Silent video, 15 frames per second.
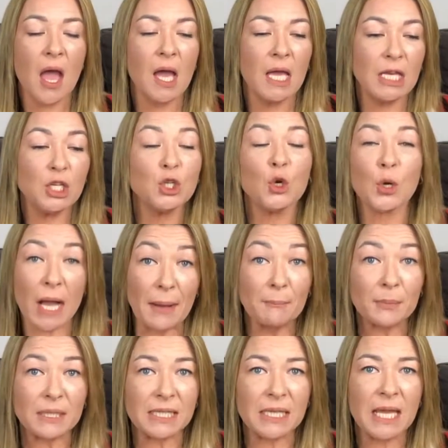in your
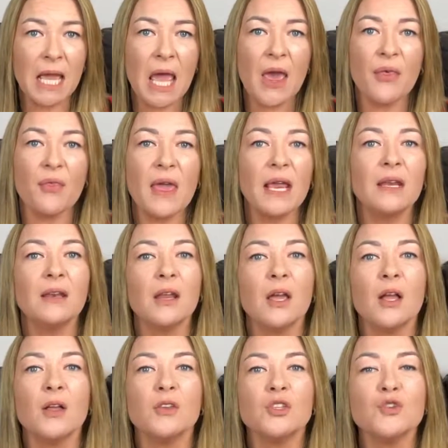company, then
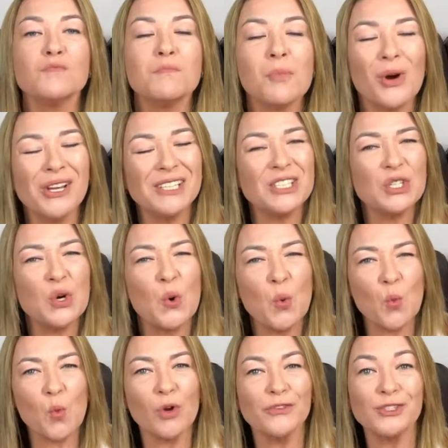you might not
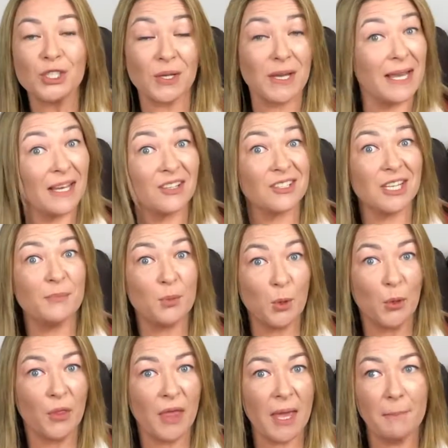want to actually
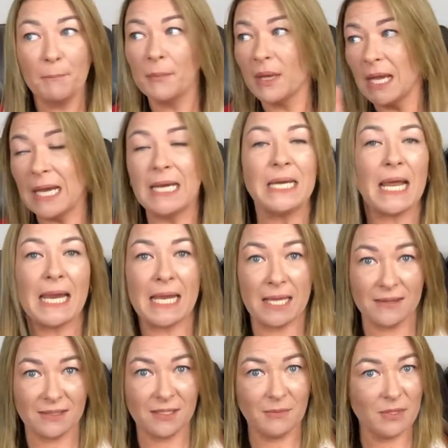put them in a
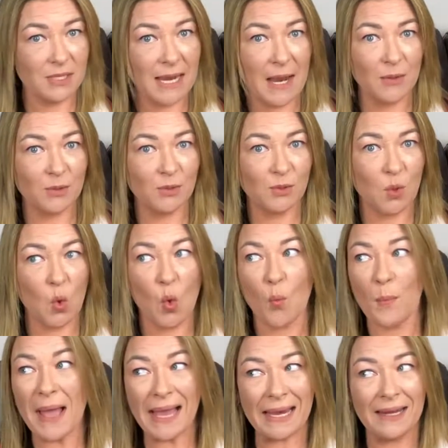customer's house or
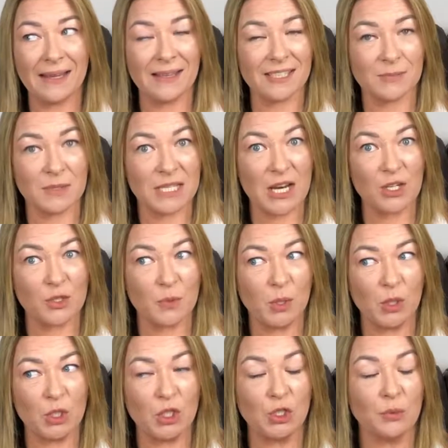back in a customer's house,
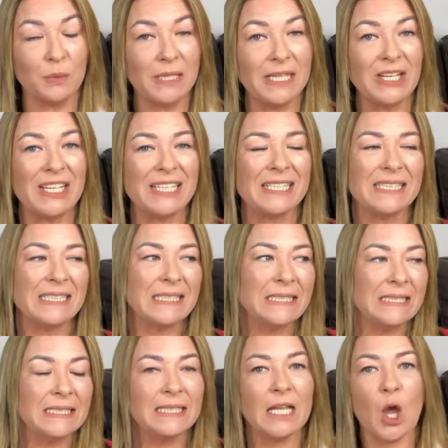because you'll be like,
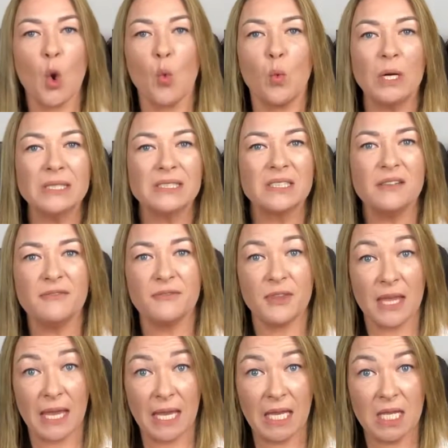what if
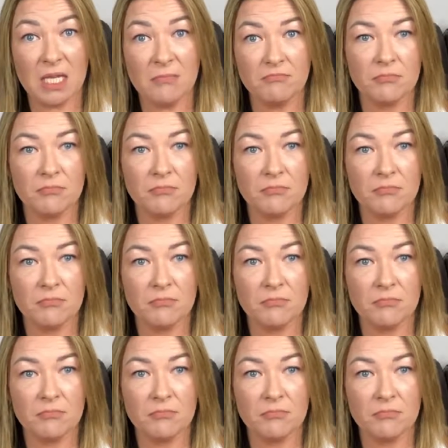they